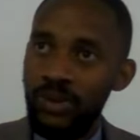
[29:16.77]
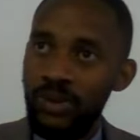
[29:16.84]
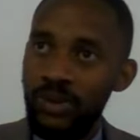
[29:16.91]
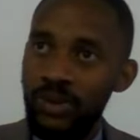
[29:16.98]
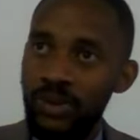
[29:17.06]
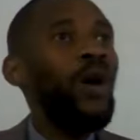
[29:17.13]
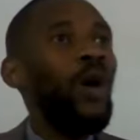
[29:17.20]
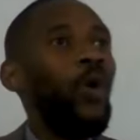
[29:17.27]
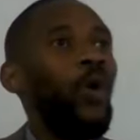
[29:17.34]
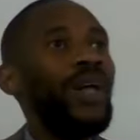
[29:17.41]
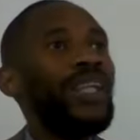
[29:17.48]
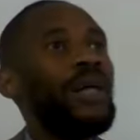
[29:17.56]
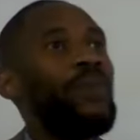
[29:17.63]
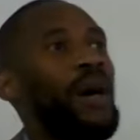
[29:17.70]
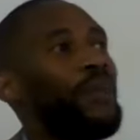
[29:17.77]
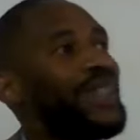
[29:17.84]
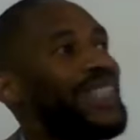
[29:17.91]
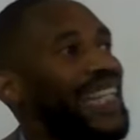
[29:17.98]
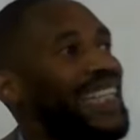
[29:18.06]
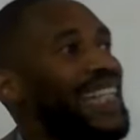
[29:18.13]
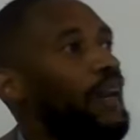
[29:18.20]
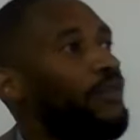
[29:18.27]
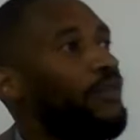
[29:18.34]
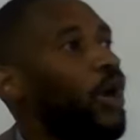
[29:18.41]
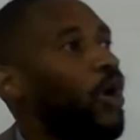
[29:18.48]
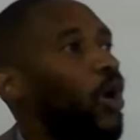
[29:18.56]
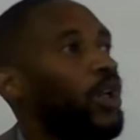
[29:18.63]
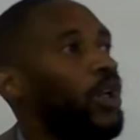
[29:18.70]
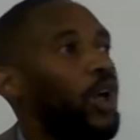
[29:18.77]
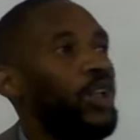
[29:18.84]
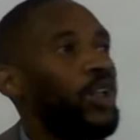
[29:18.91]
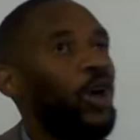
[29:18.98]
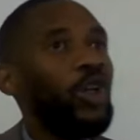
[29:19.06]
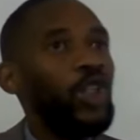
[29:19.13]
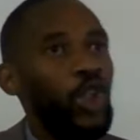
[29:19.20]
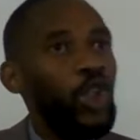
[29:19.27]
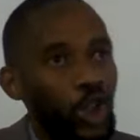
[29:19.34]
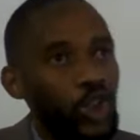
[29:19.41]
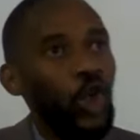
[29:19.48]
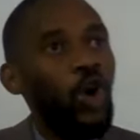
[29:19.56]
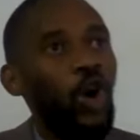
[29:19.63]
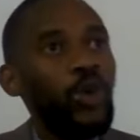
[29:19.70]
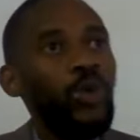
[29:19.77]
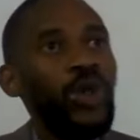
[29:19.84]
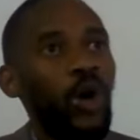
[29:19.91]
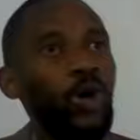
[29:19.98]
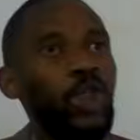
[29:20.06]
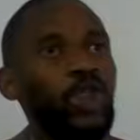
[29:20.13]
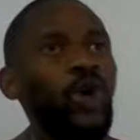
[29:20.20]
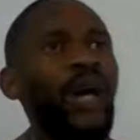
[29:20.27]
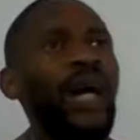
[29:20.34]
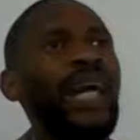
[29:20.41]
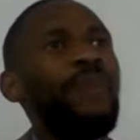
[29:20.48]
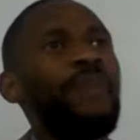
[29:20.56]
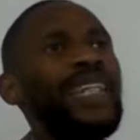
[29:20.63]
And so when the Bible says, love the God, Lord, the Lord your God with all your soul,